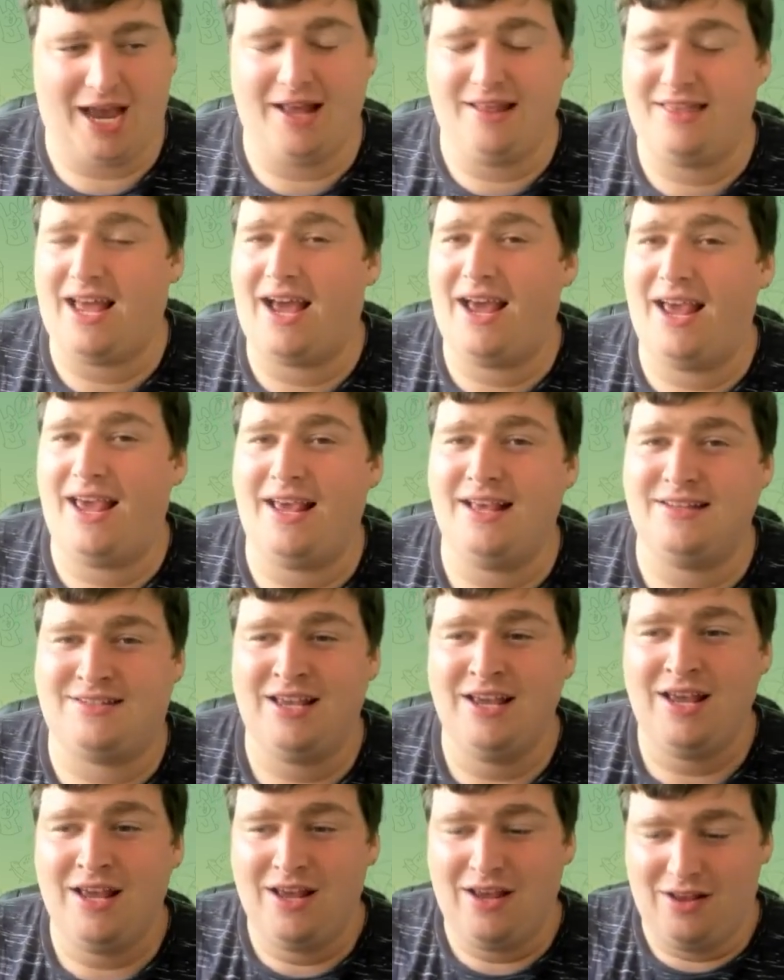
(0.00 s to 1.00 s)
And that is
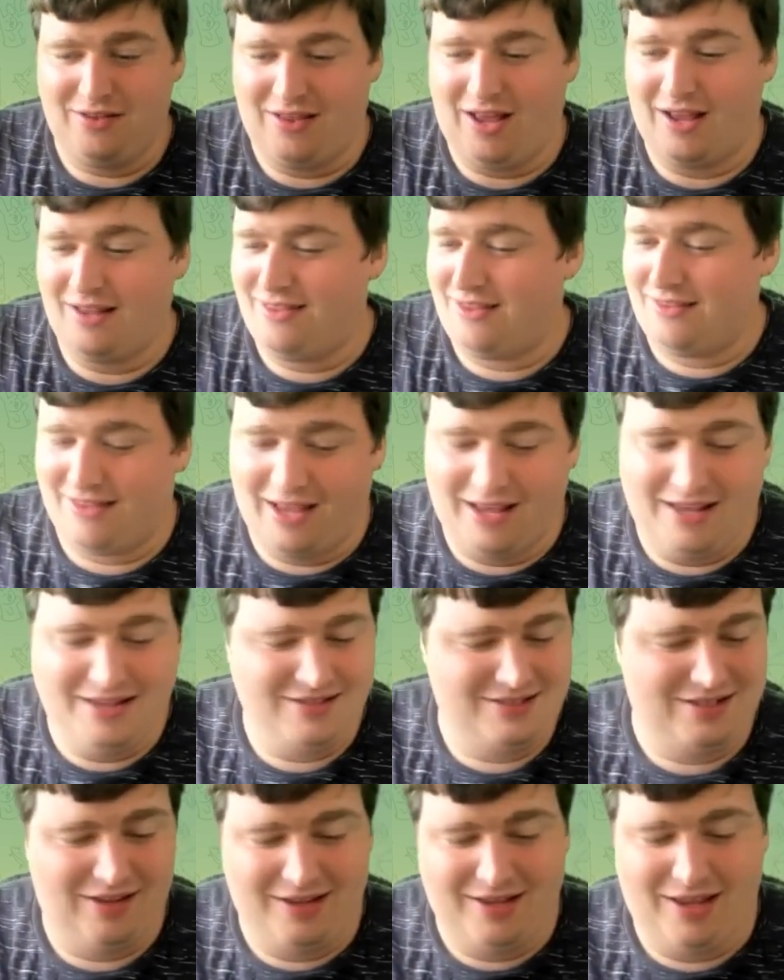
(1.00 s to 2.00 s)
that that
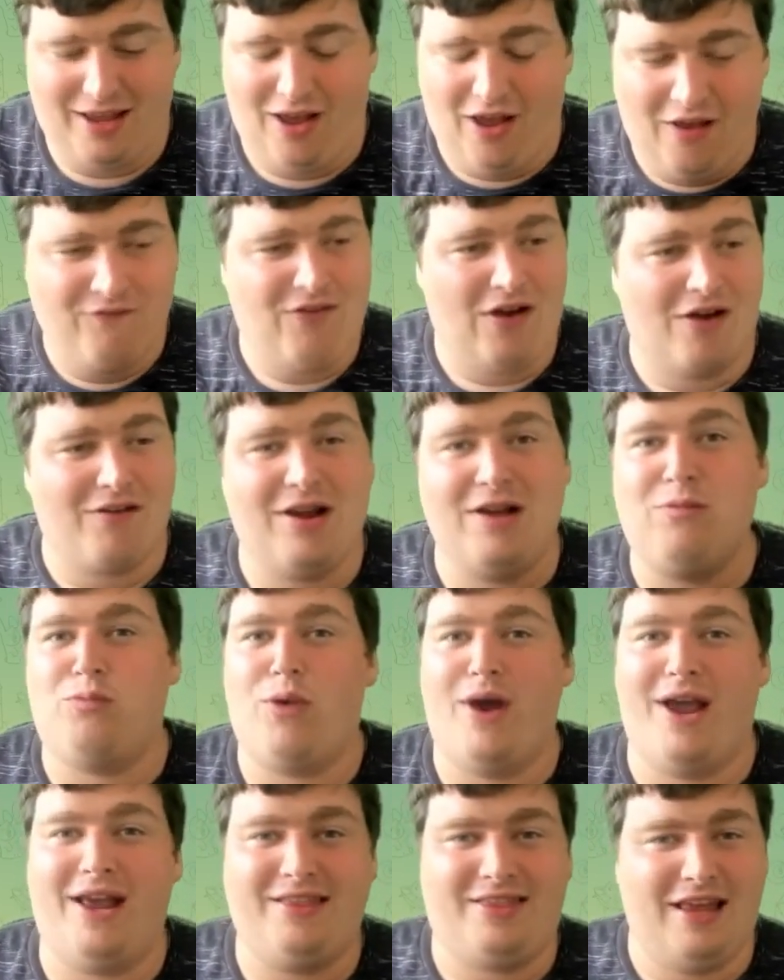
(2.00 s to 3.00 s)
is like a very
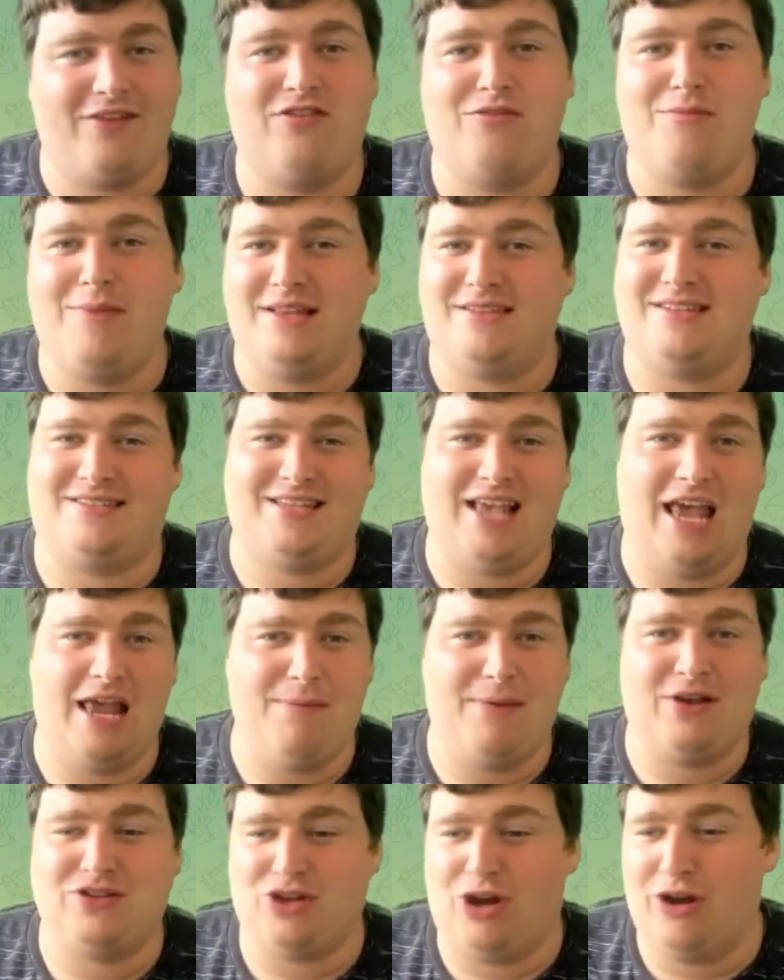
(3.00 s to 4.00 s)
weird thing for me to say,
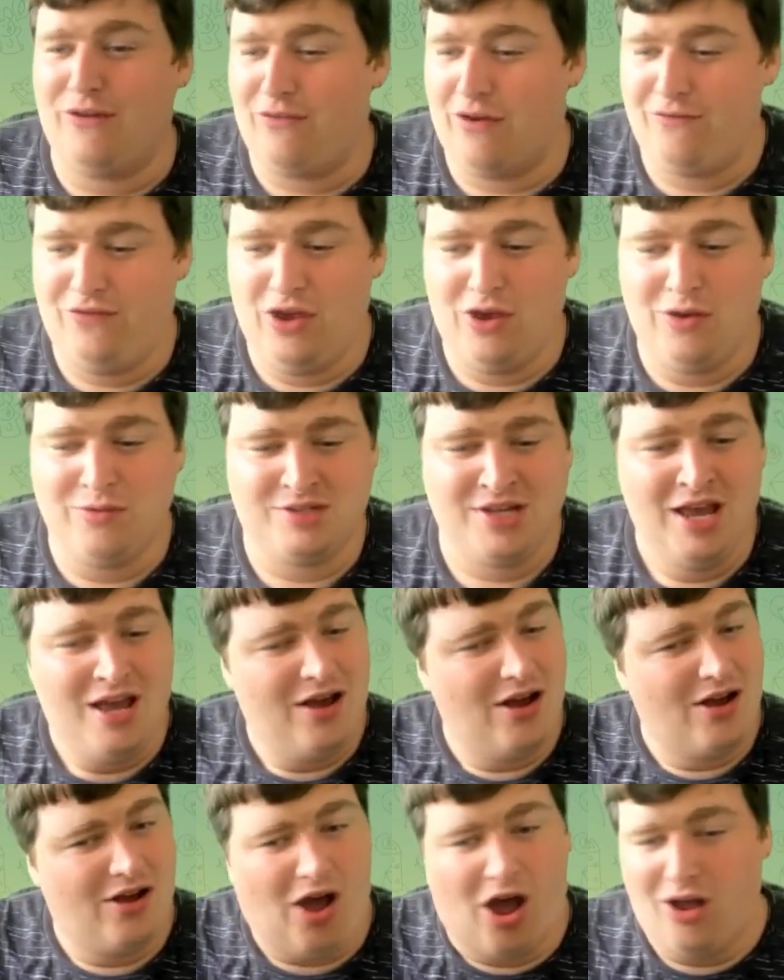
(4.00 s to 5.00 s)
because I've reviewed
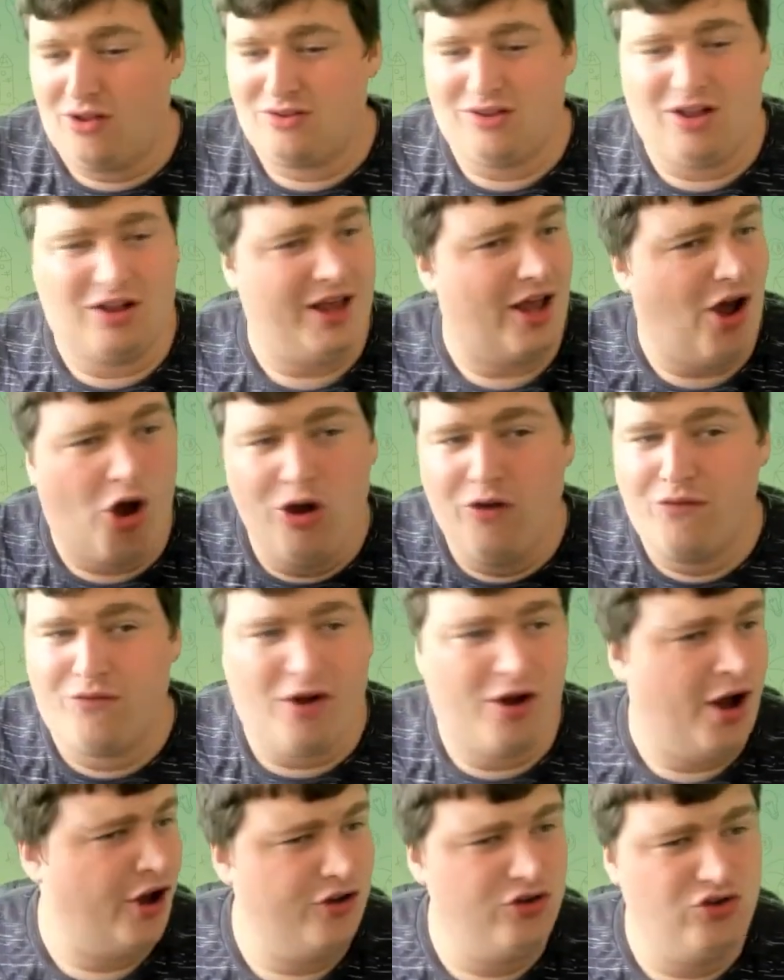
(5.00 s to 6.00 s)
like over
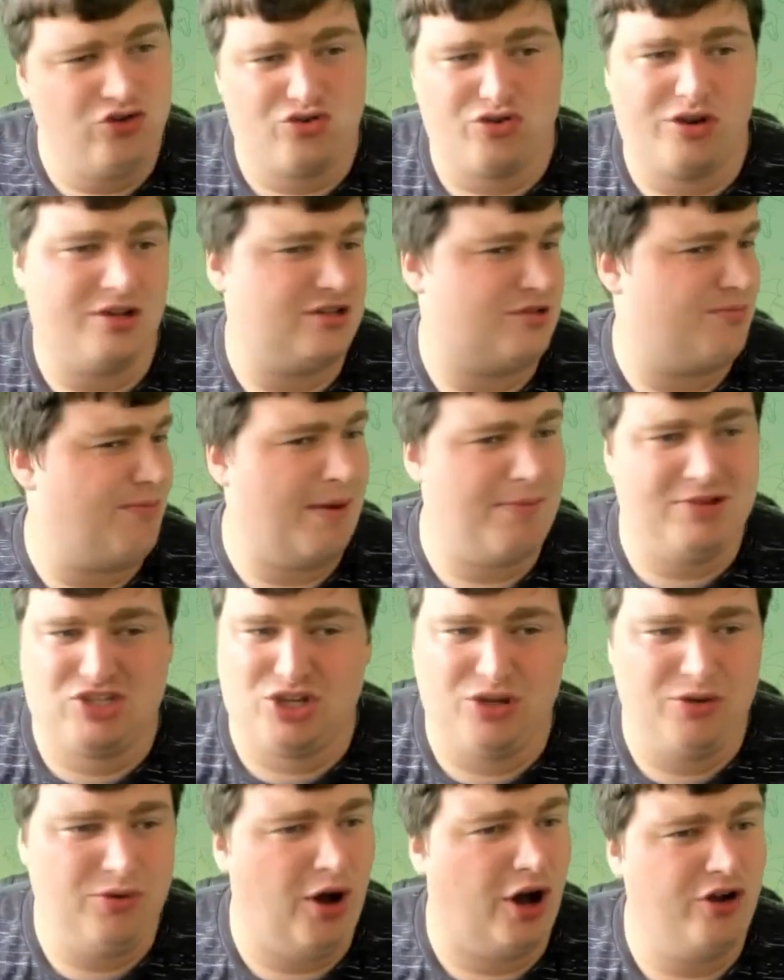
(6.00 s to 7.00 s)
one hundred, maybe
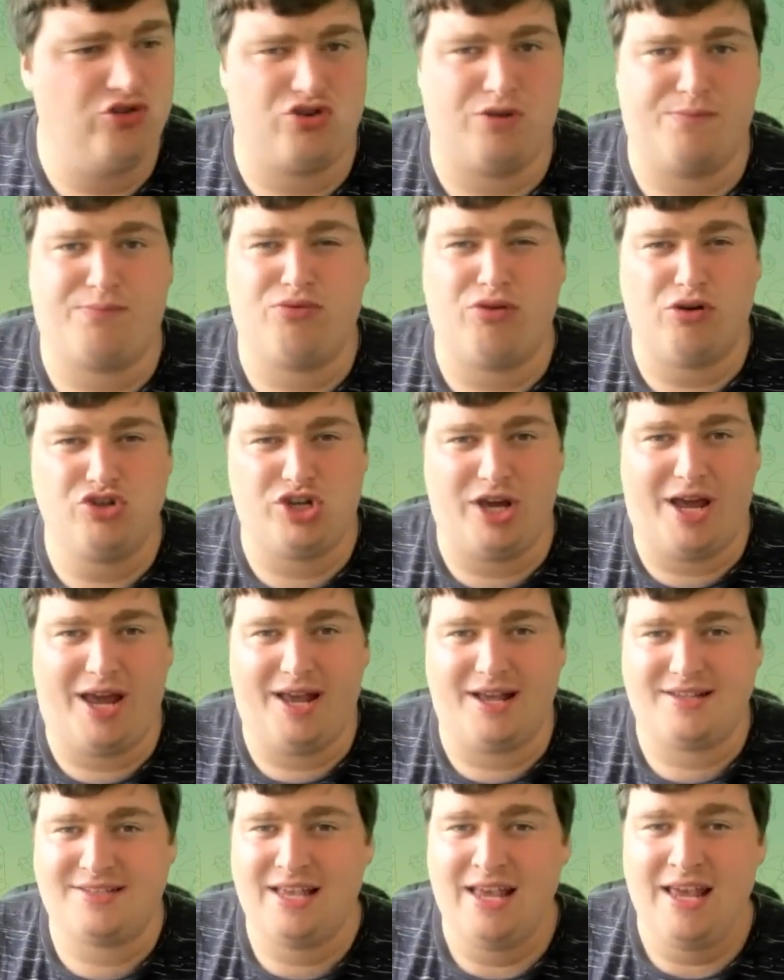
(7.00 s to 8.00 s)
two hundred
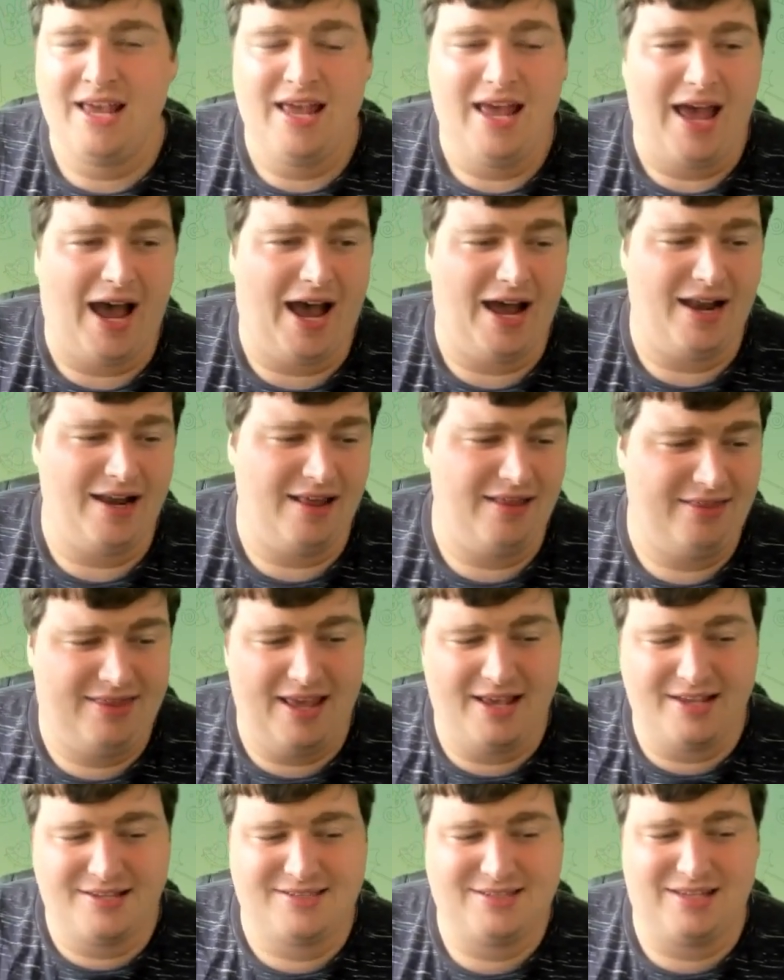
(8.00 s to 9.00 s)
projects, and
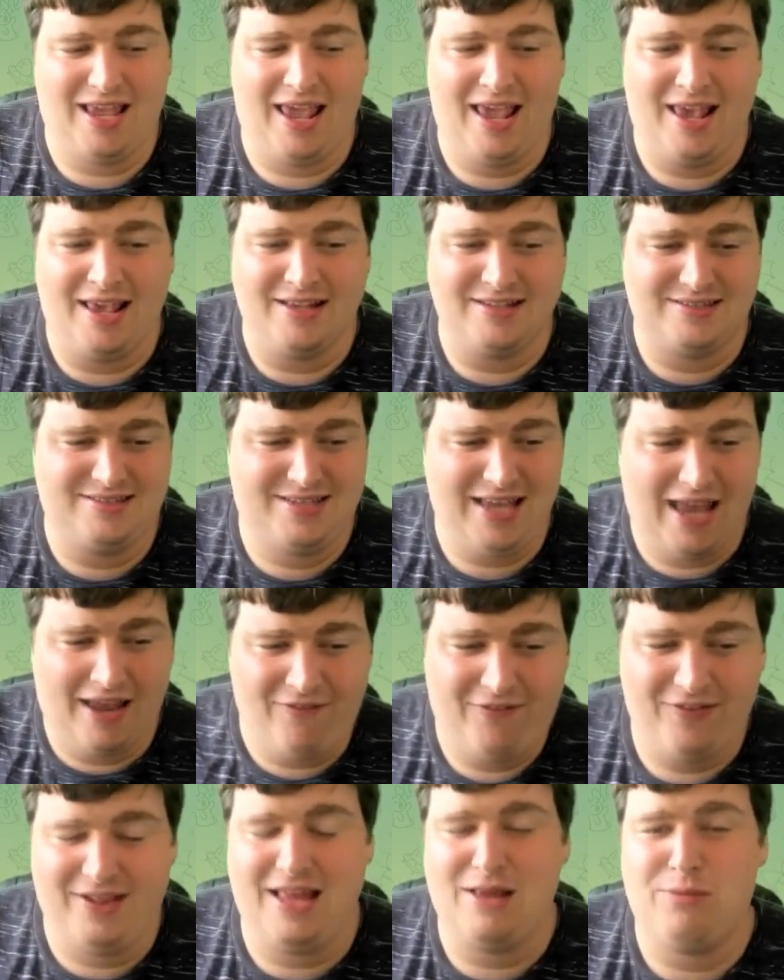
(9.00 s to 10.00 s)
this is
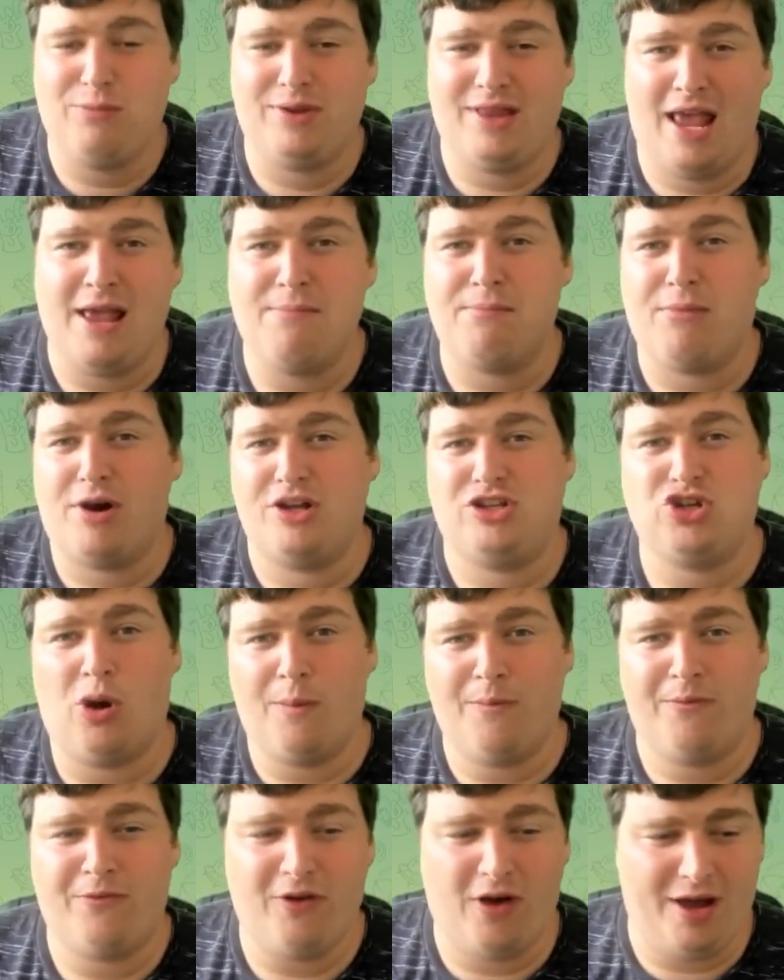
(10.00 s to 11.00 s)
definitely within my
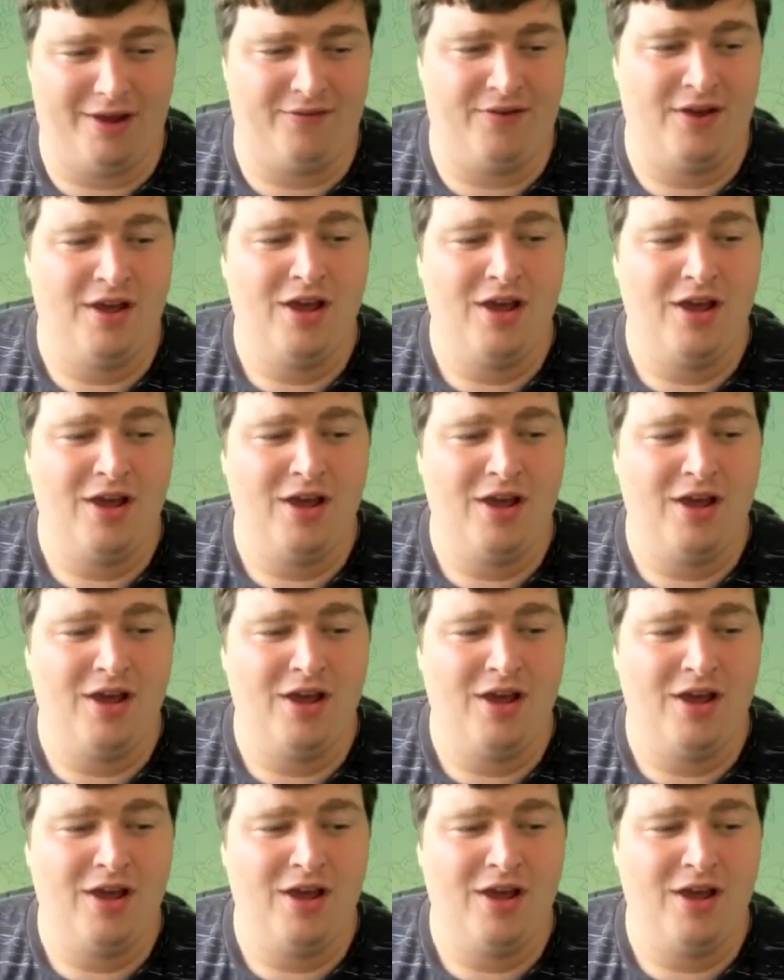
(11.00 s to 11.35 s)
top five